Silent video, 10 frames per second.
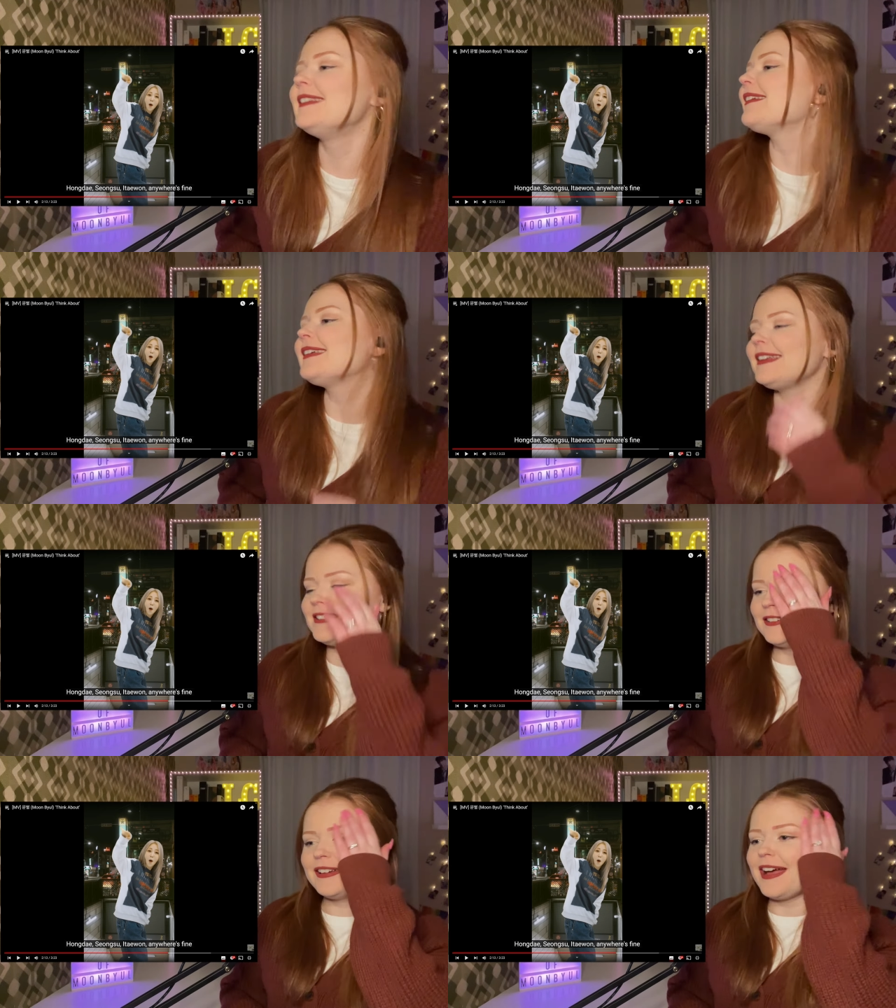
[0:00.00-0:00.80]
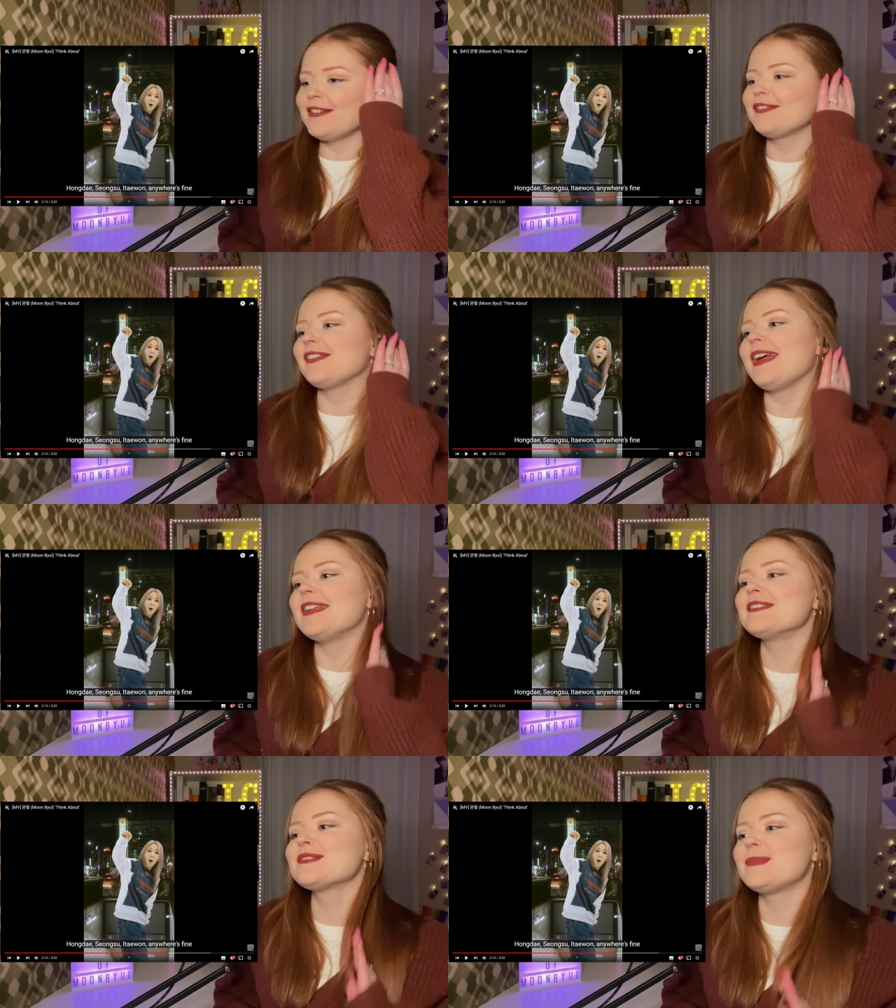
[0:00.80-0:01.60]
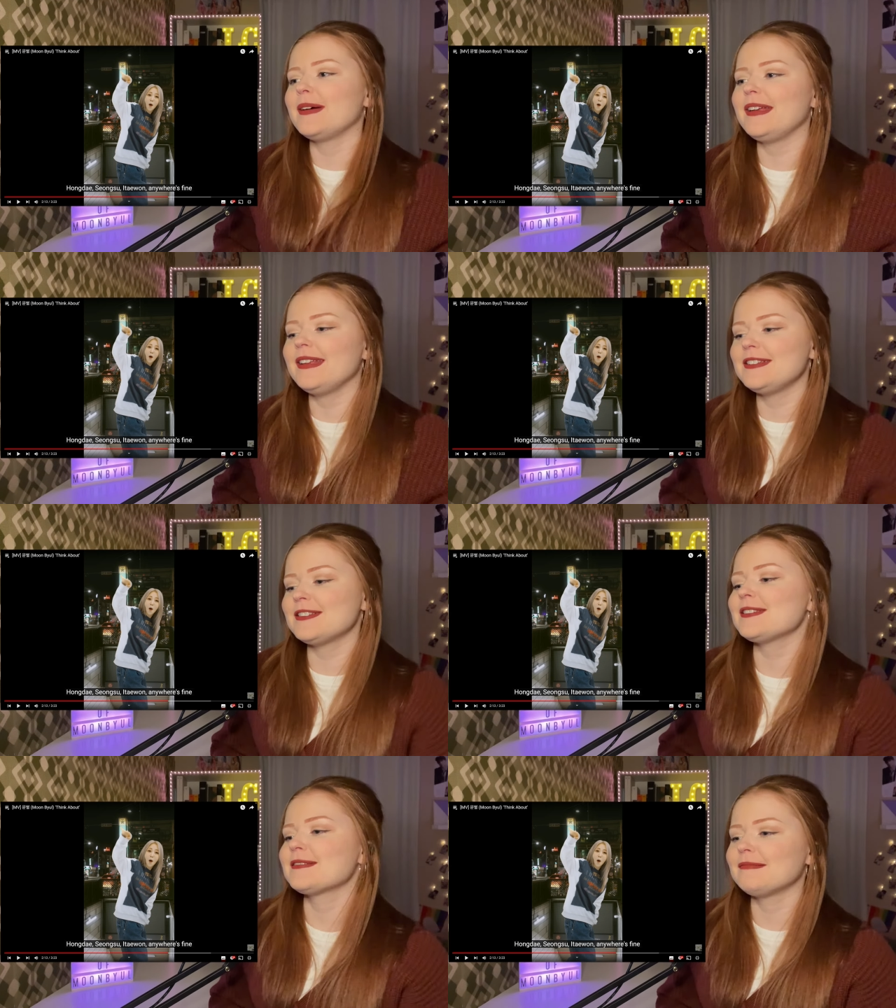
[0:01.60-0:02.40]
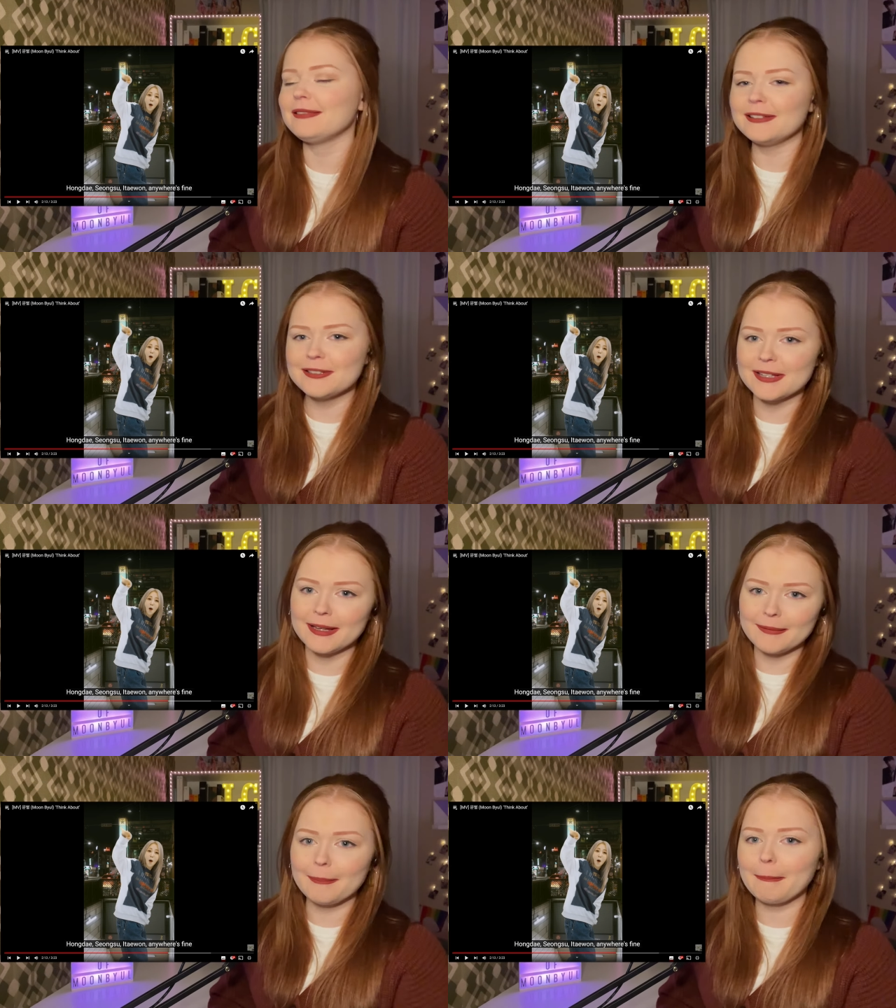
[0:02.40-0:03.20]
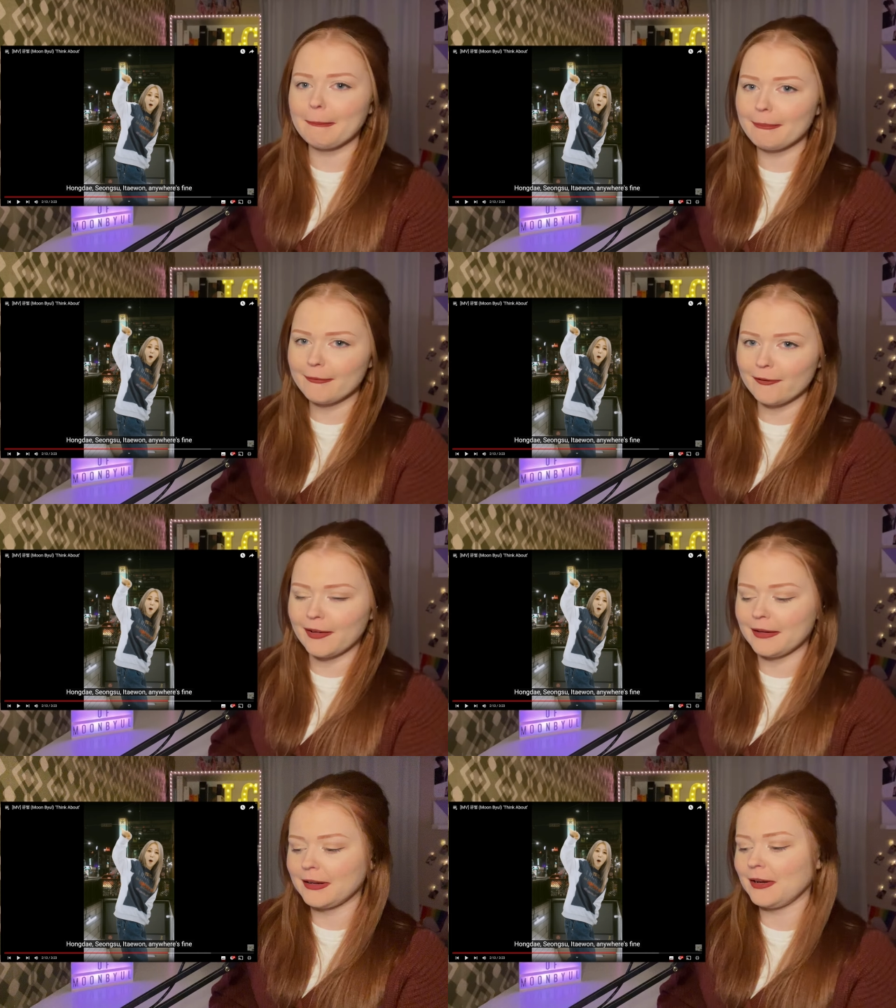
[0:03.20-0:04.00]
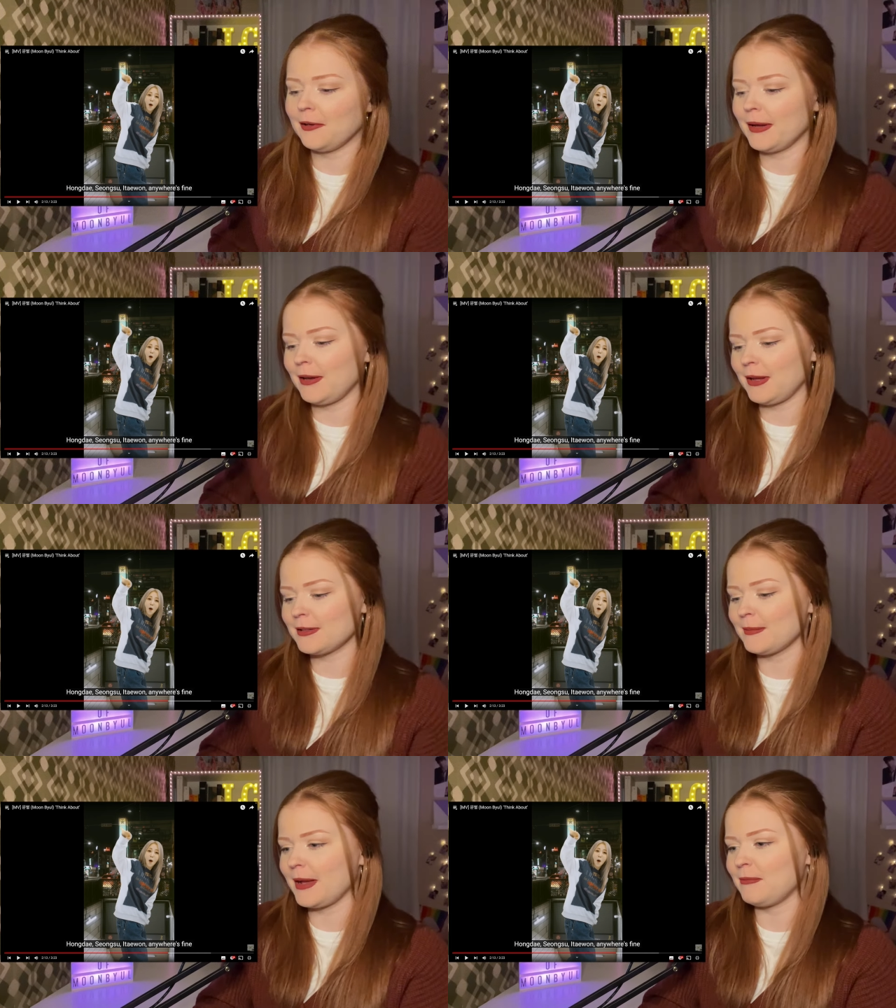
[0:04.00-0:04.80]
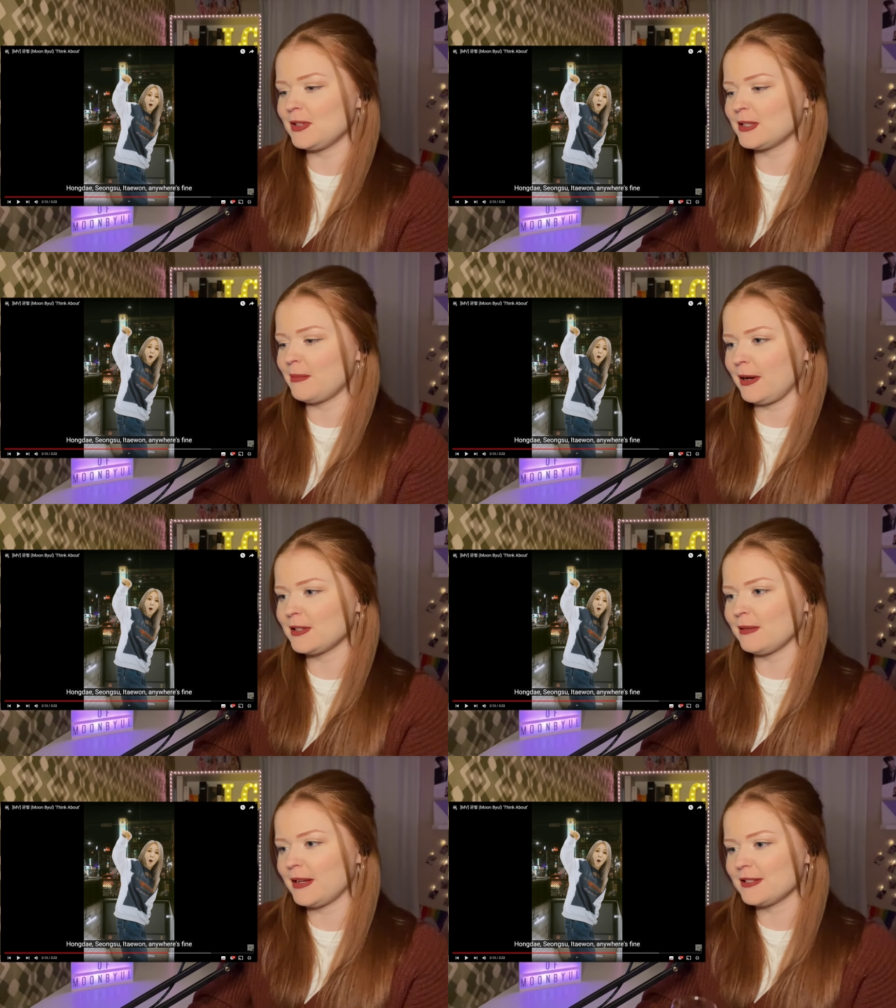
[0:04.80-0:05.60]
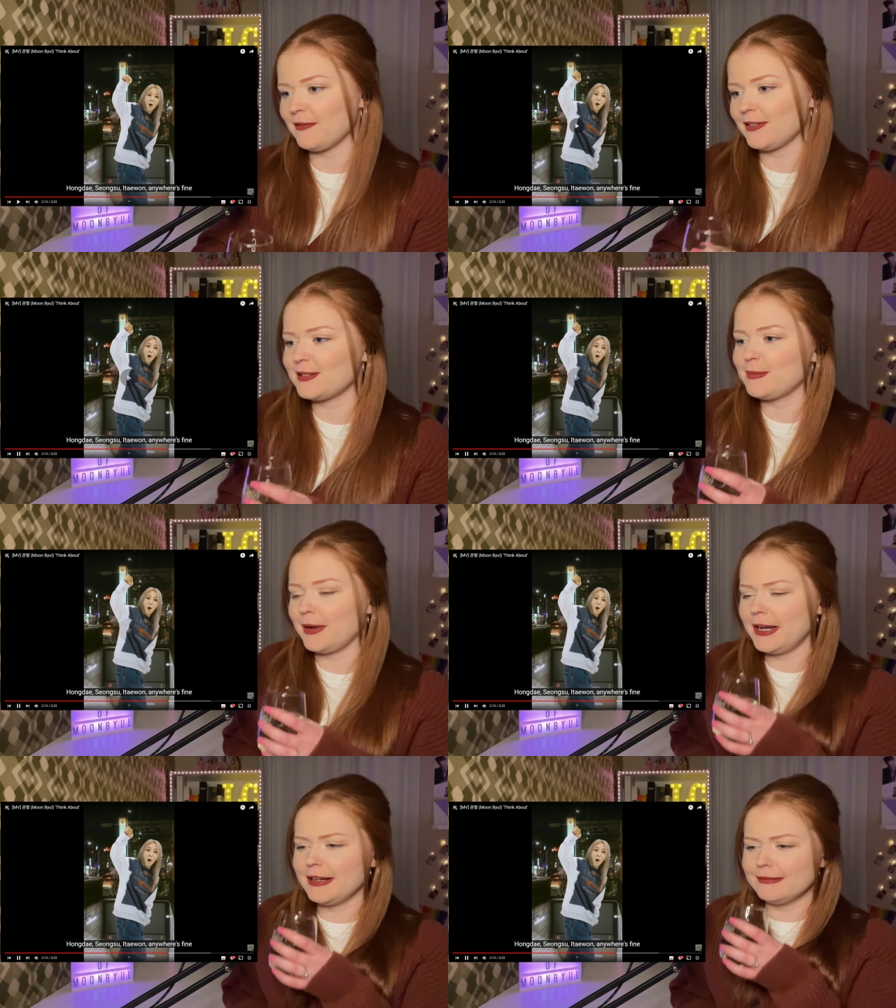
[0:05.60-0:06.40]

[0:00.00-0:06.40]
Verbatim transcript: Not that I don't have friends, but it just looks like fun, you know. Anyways, I'm just embarrassing myself at this point.